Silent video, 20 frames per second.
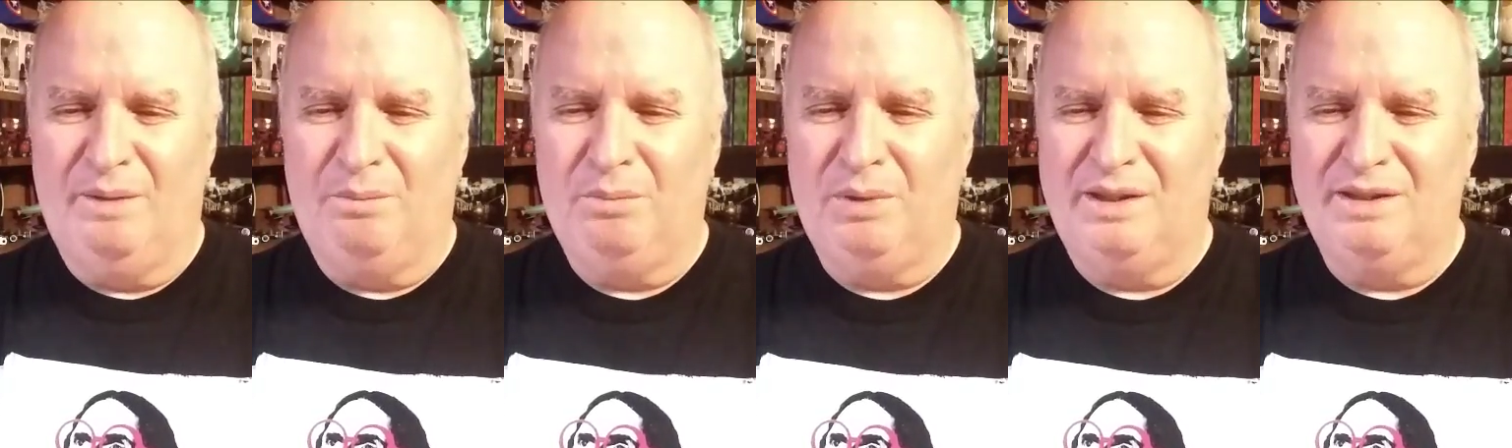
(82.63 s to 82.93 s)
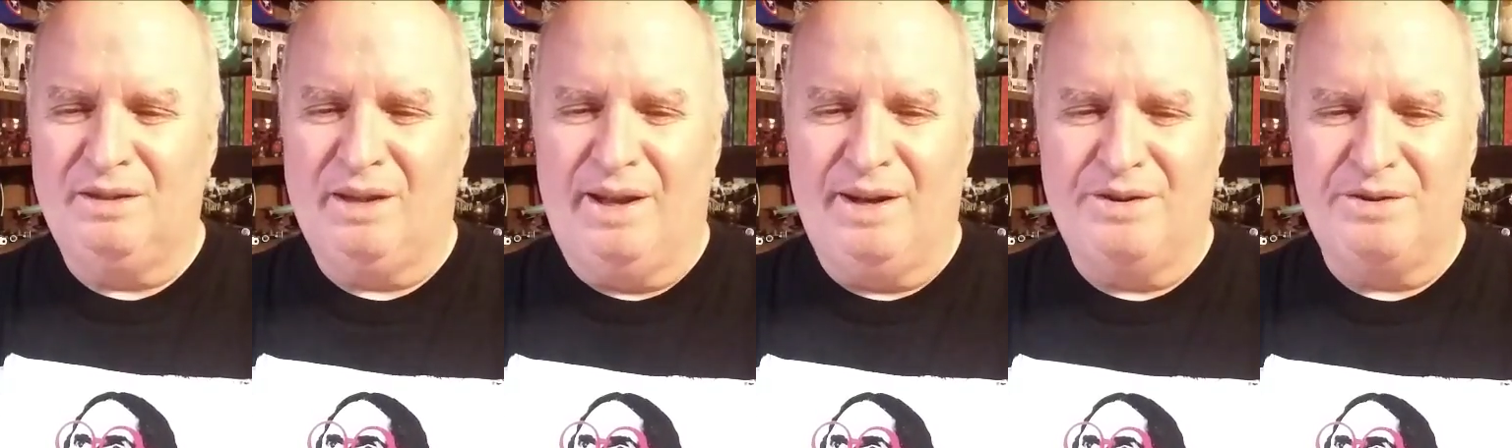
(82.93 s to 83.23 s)

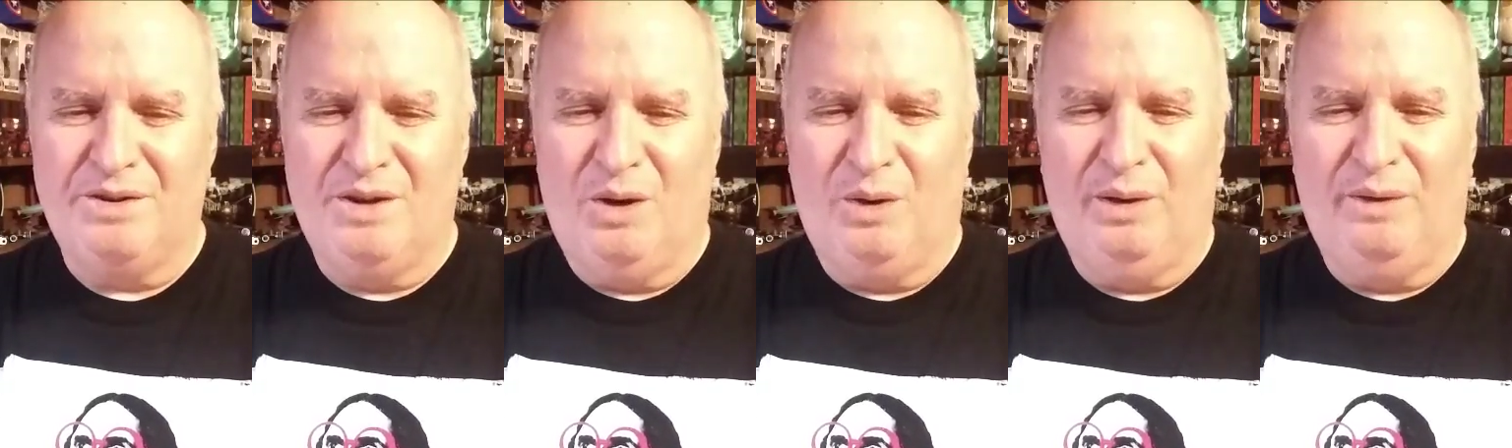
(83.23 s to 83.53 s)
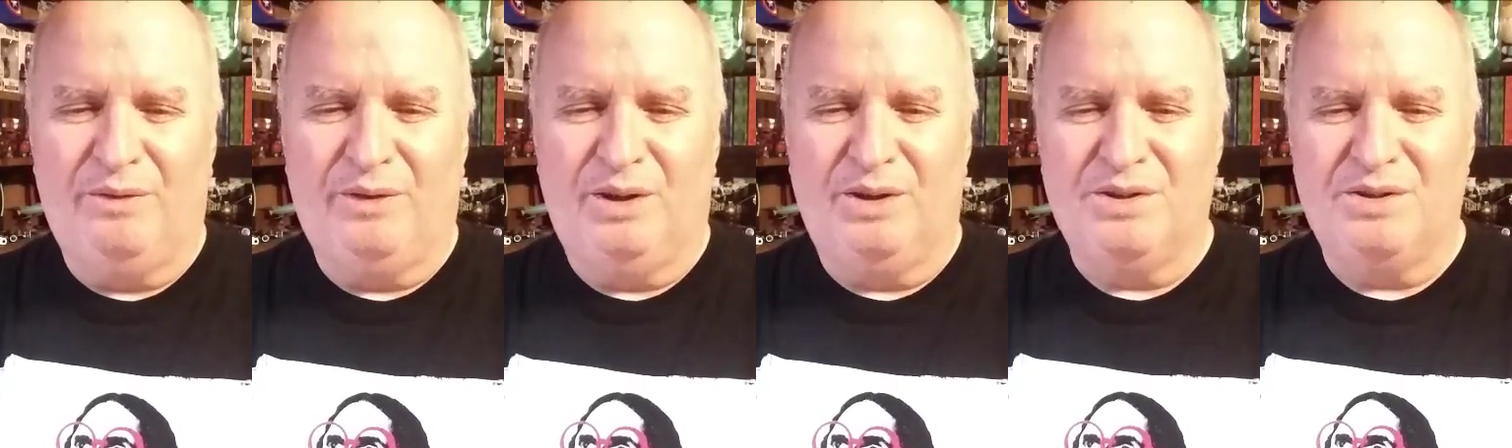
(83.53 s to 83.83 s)
Please let us know
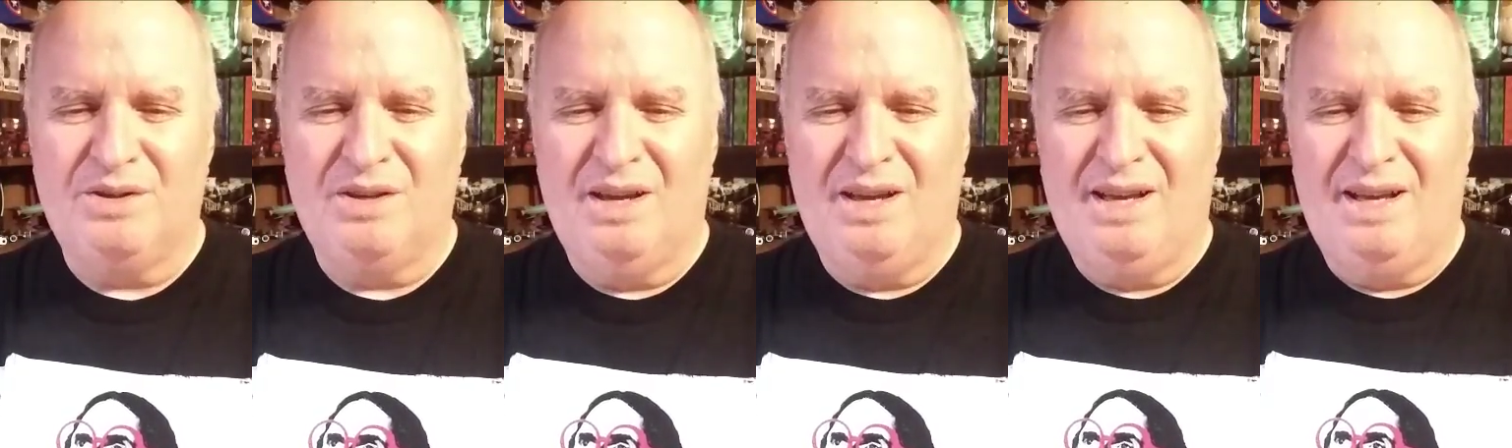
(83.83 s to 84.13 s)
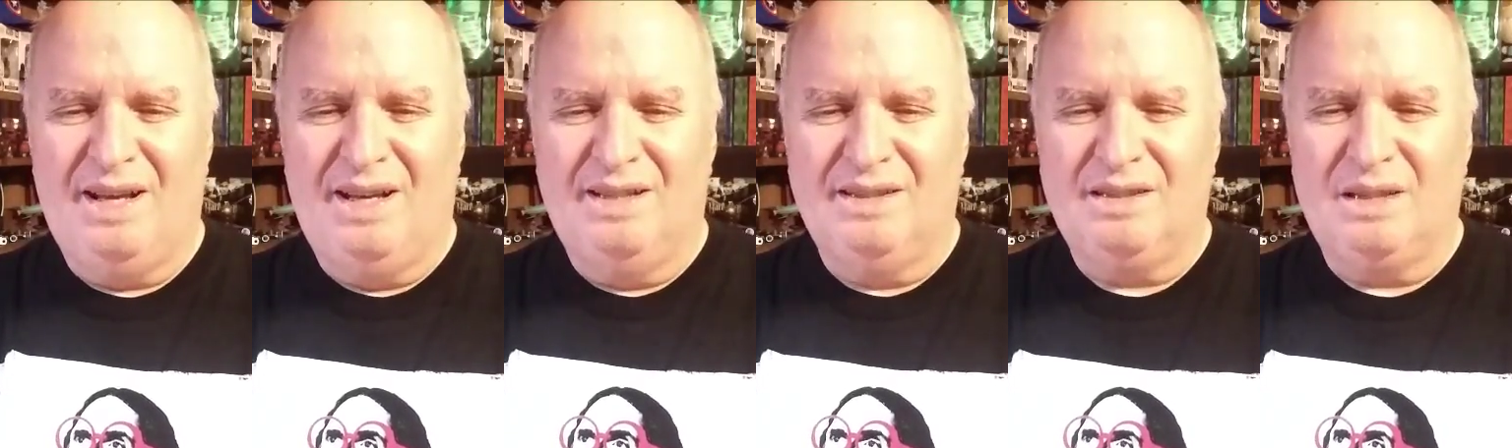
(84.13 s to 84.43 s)
if there's
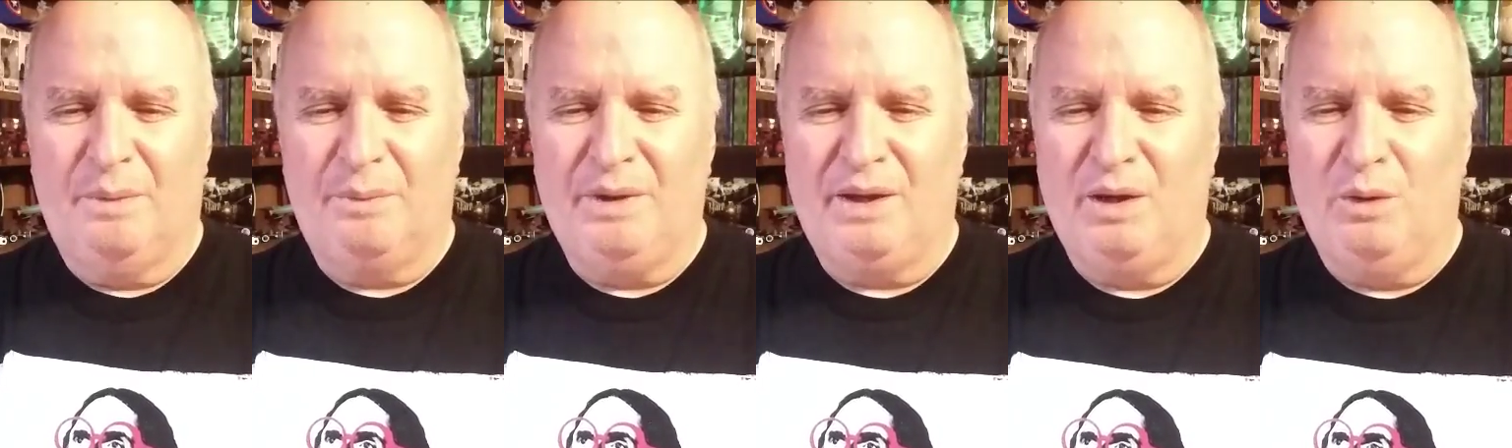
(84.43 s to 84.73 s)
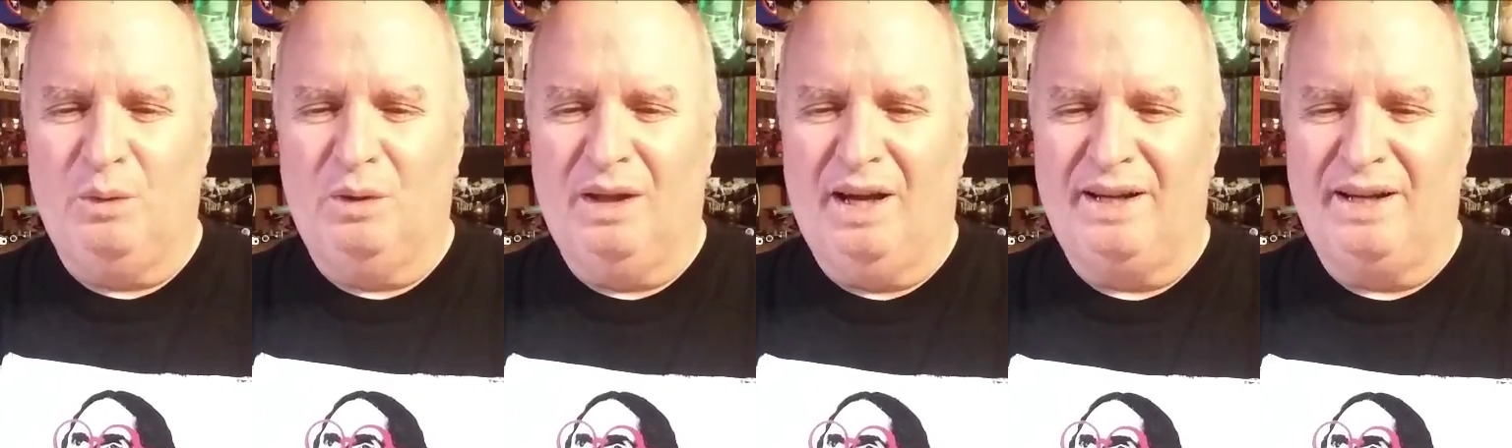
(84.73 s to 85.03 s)
something
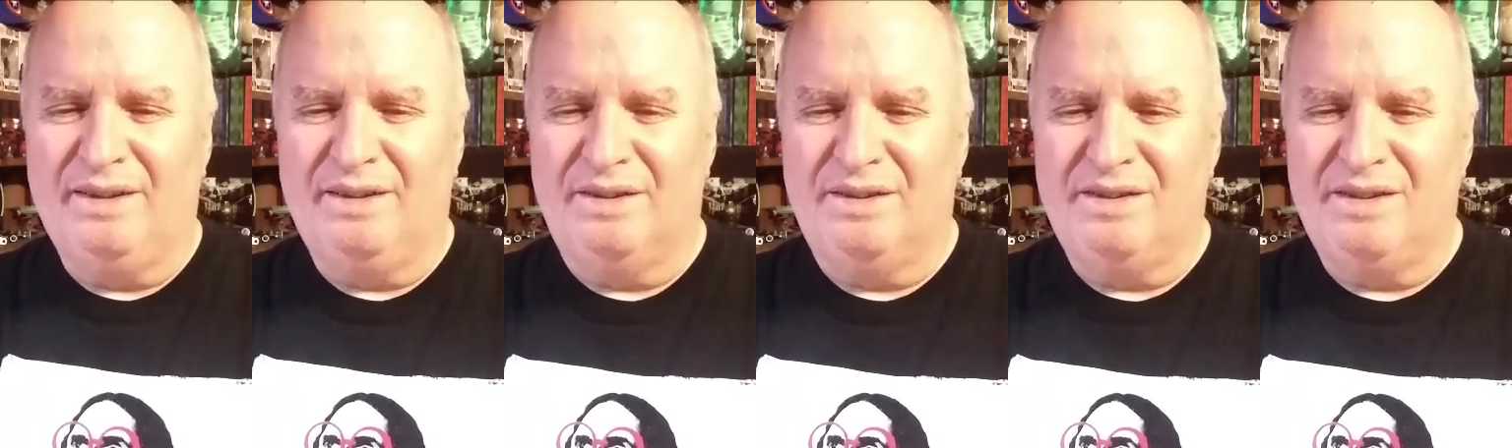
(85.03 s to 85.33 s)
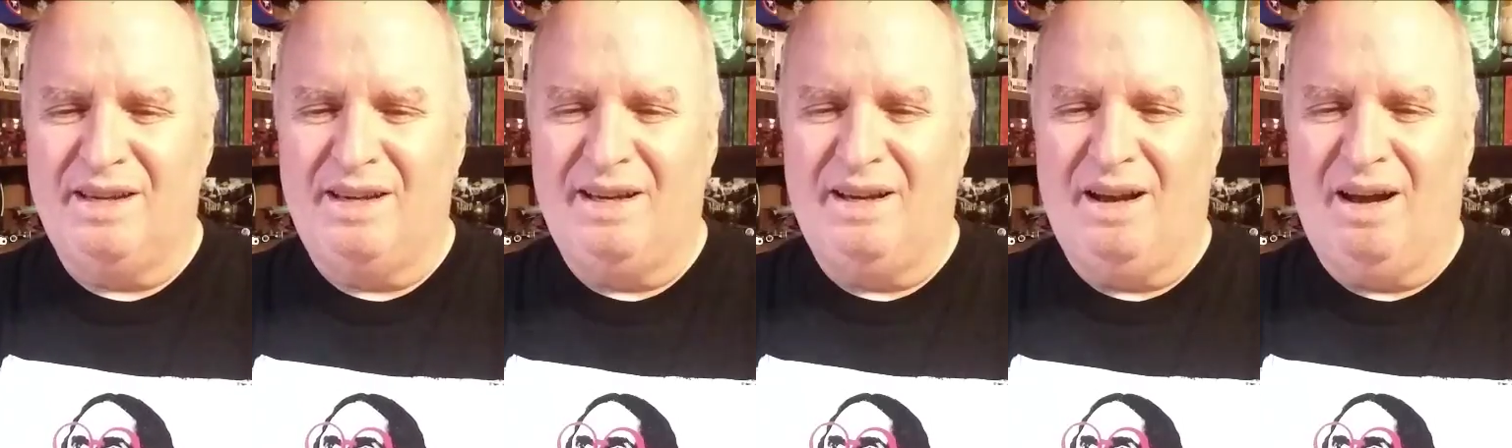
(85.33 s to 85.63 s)
you would like to
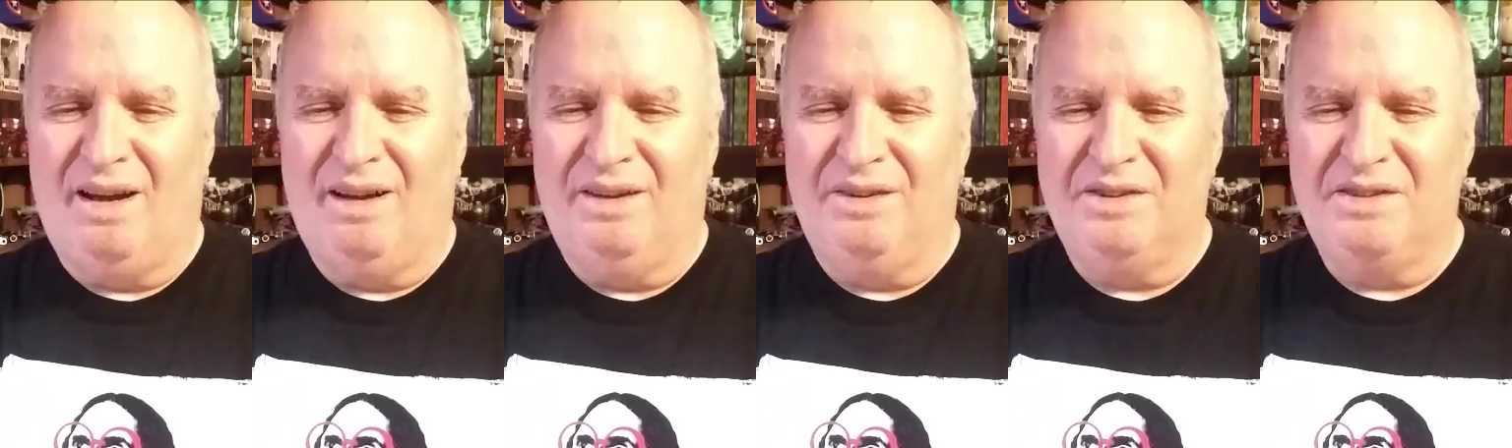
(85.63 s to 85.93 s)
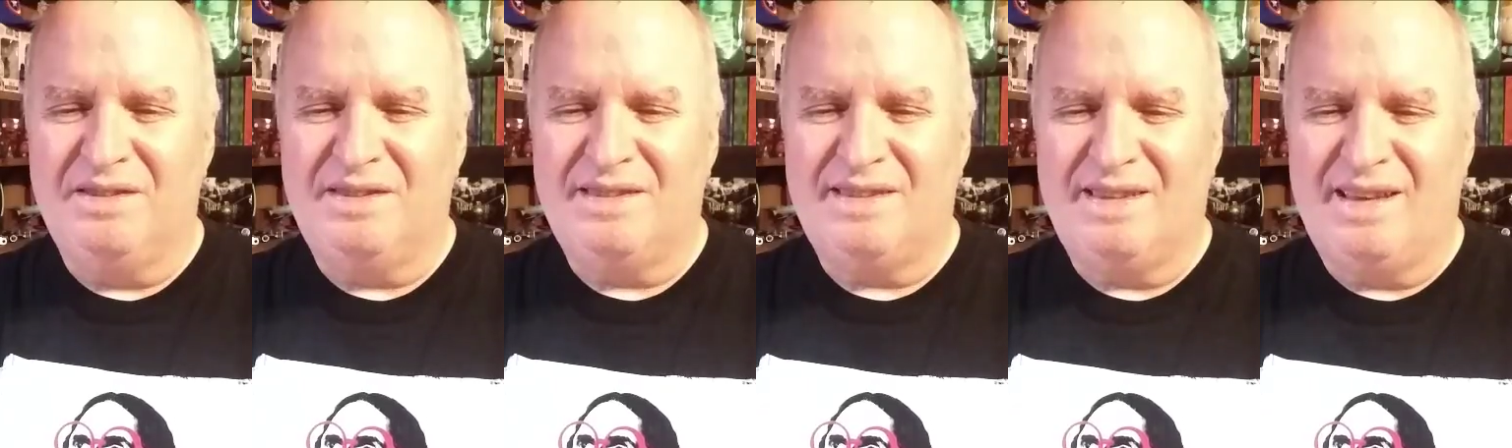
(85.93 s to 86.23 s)
see on
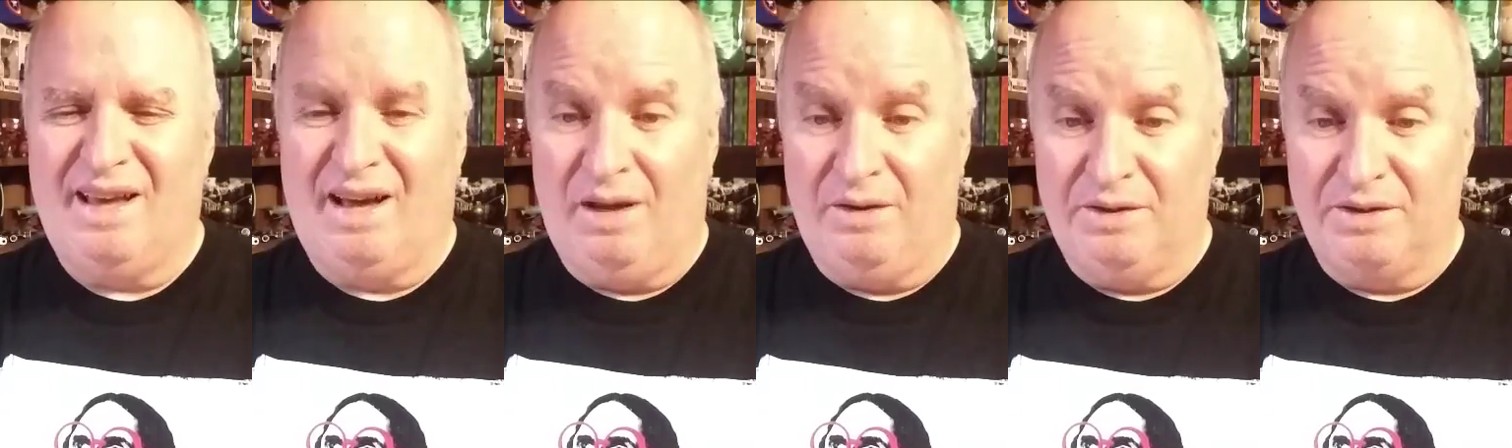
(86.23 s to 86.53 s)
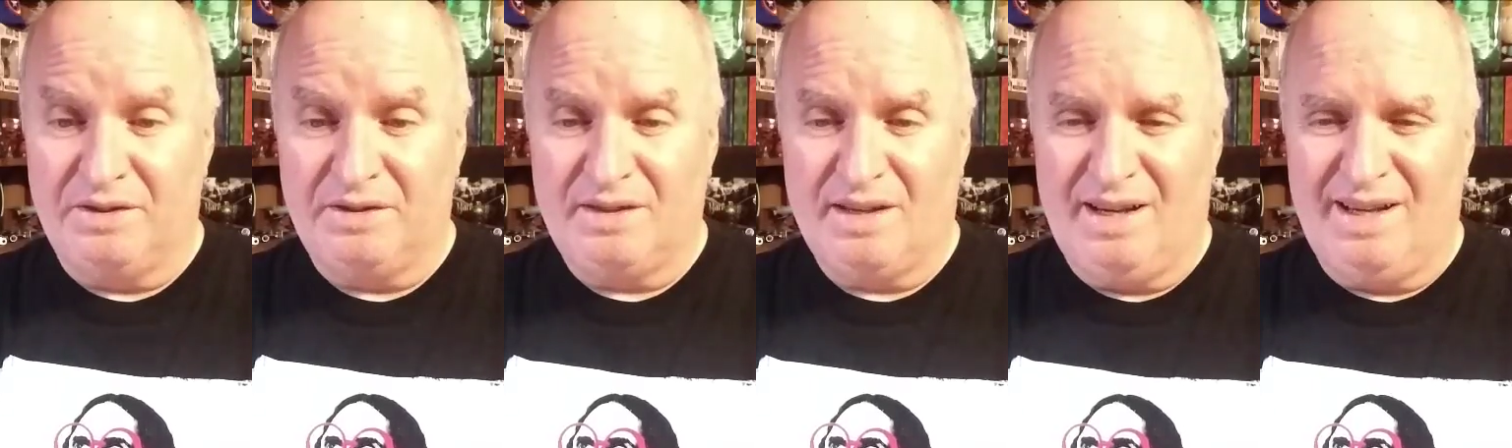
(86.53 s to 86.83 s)
the
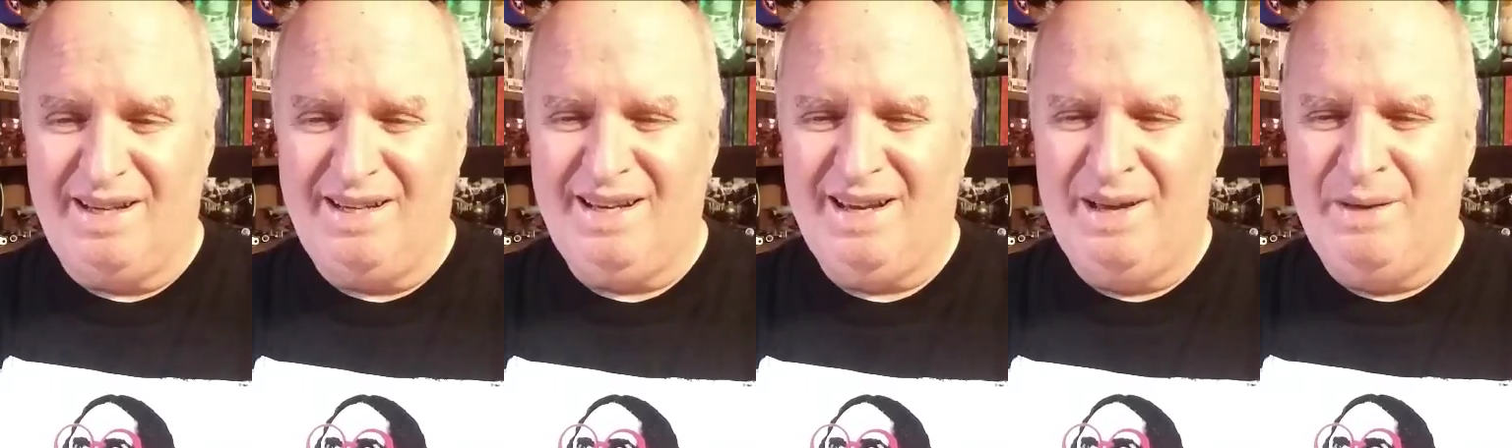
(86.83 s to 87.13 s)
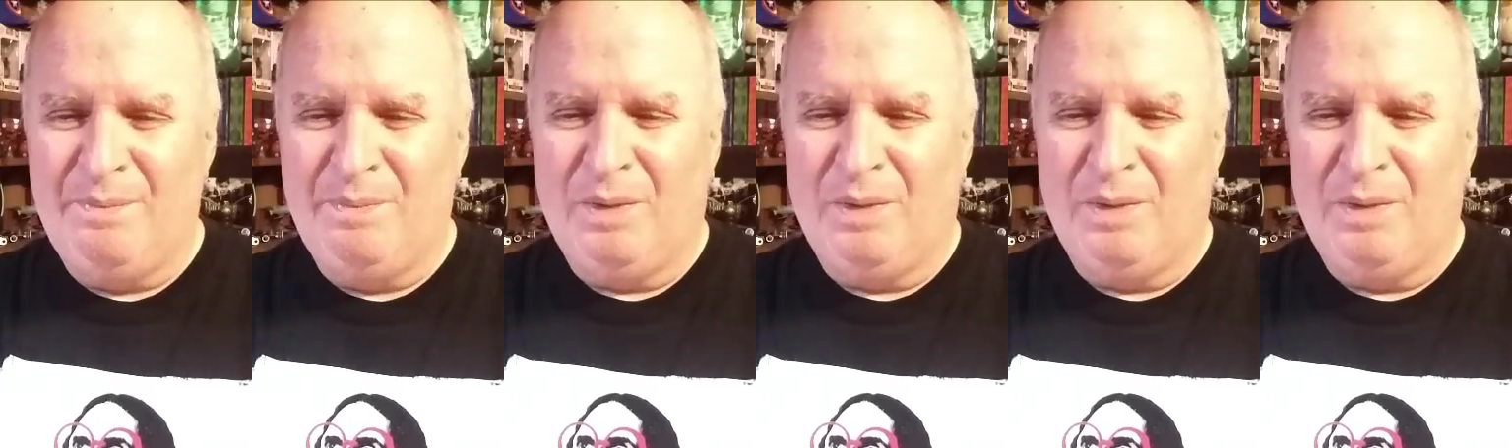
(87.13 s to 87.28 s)
site.